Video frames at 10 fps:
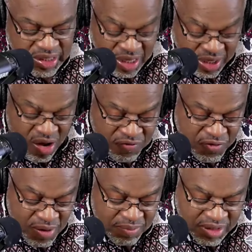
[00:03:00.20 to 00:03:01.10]
be cut
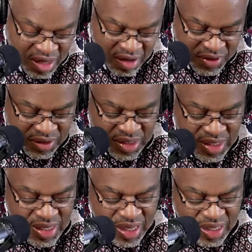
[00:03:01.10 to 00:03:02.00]
off from the covenant
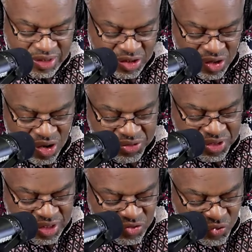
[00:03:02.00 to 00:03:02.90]
until all
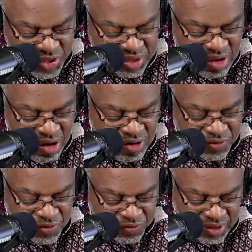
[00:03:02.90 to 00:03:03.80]
things written
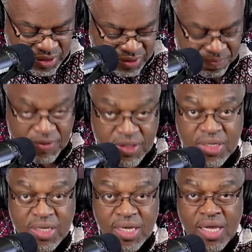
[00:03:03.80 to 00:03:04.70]
are fulfilled.
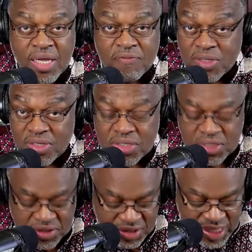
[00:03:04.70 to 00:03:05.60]
Uh, Phelan
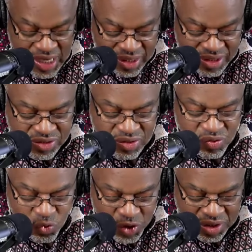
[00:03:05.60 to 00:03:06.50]
needs to tell us
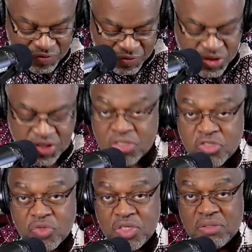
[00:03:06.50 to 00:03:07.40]
when the first
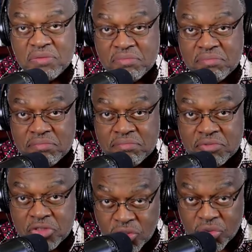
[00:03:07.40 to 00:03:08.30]
century
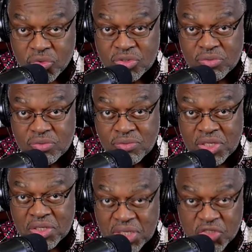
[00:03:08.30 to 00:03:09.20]
Jews,
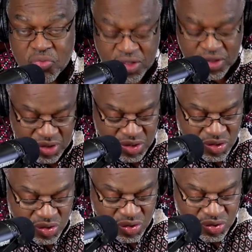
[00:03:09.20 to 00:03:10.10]
when Israel
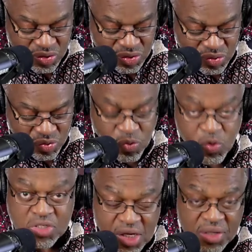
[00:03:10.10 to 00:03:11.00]

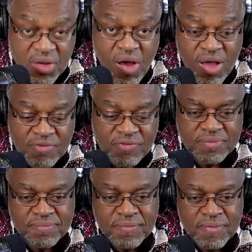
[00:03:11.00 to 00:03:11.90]
was cut off.